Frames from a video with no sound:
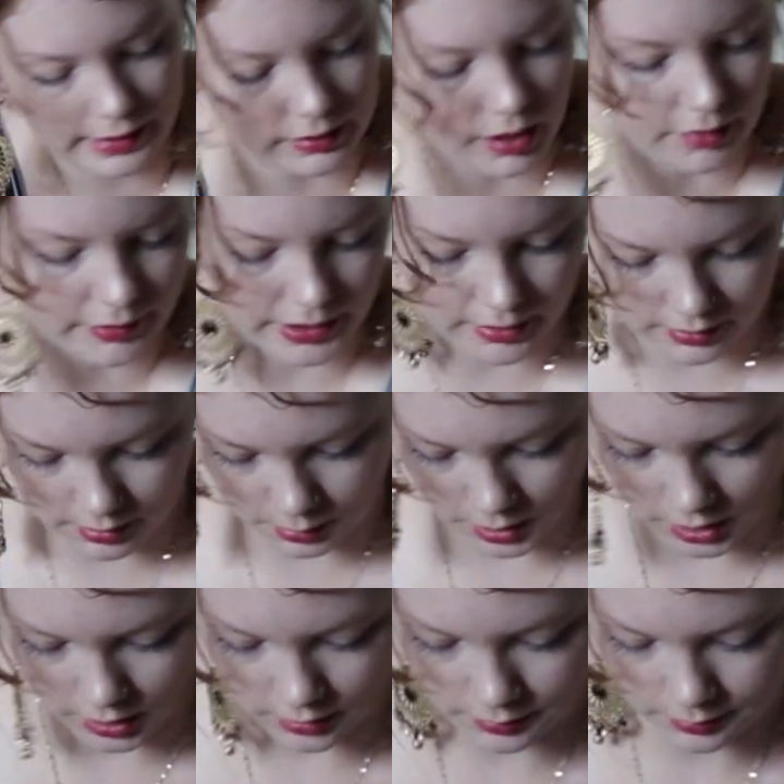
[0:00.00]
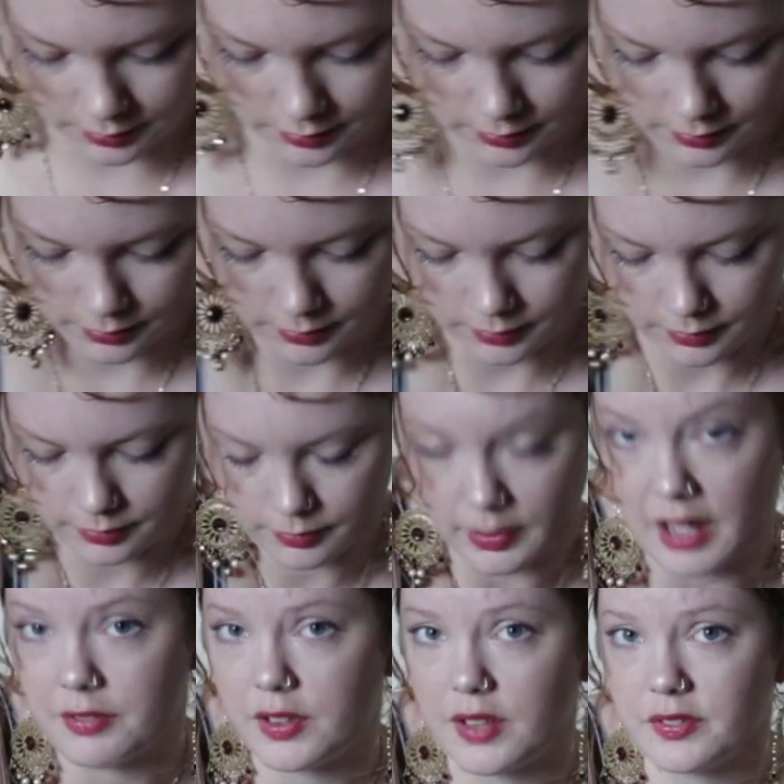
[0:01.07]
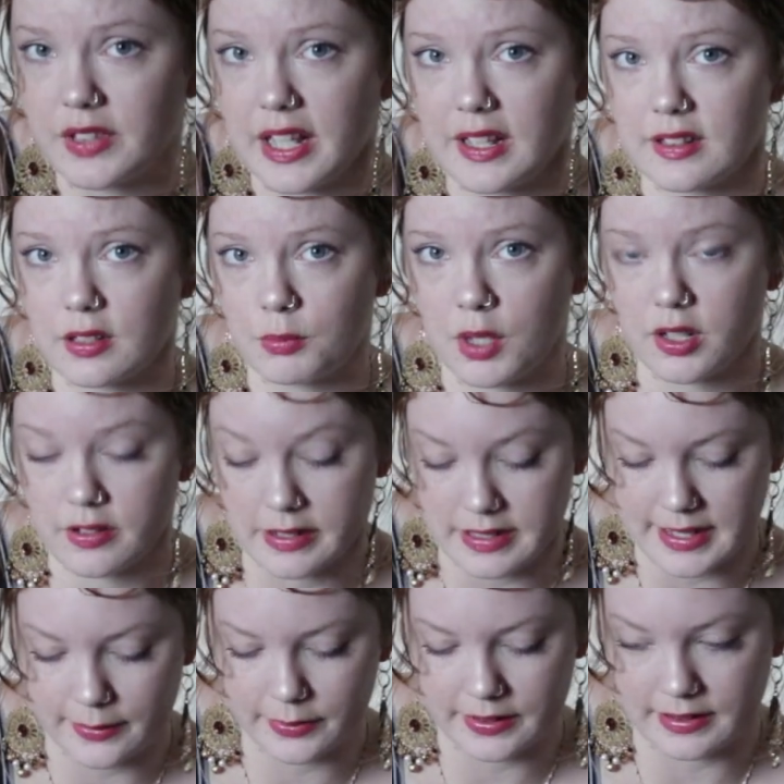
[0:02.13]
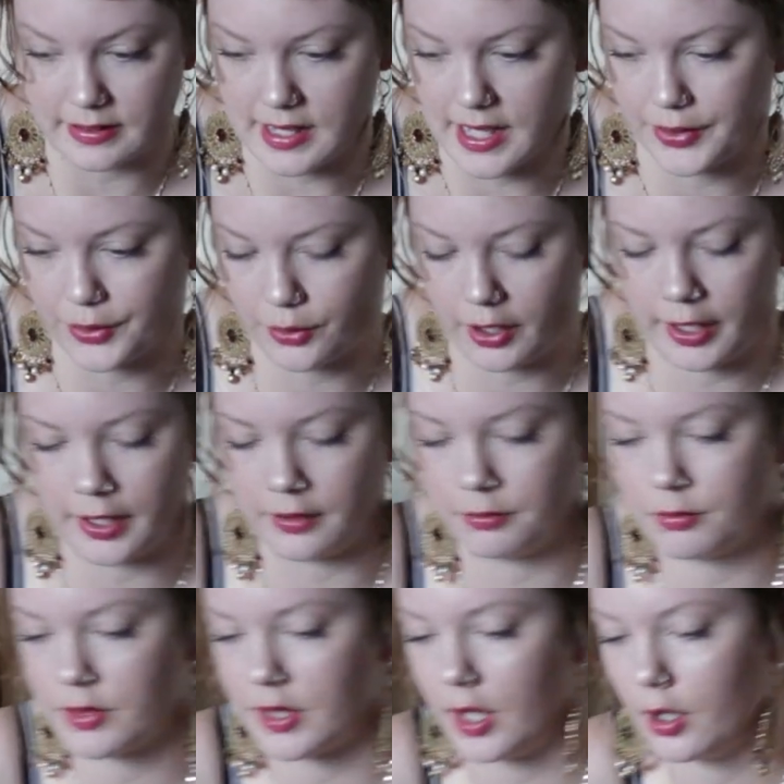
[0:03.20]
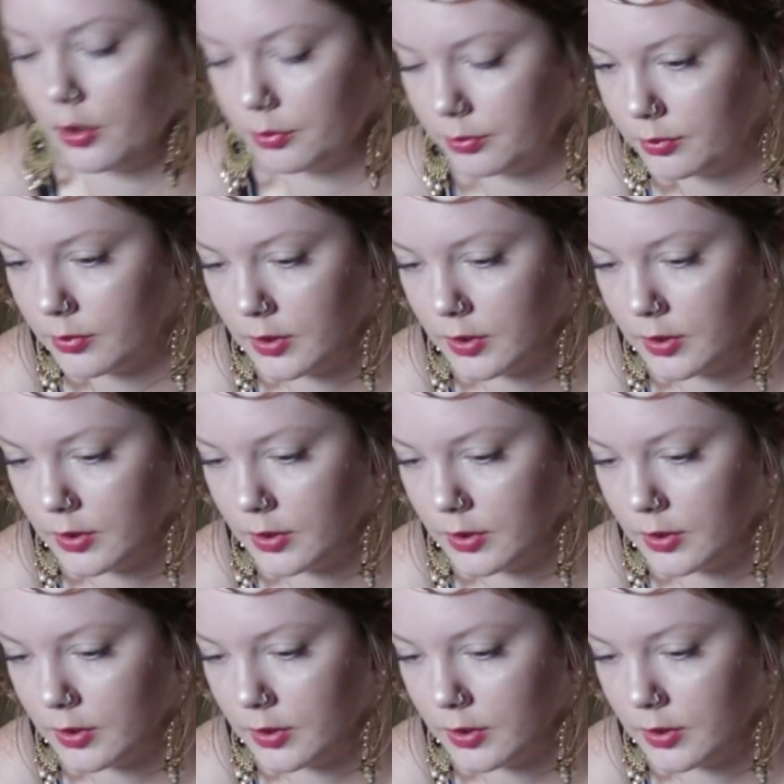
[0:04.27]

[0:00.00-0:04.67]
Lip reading: I love ASMR. I've loved ASMR since I was in 10th grade, so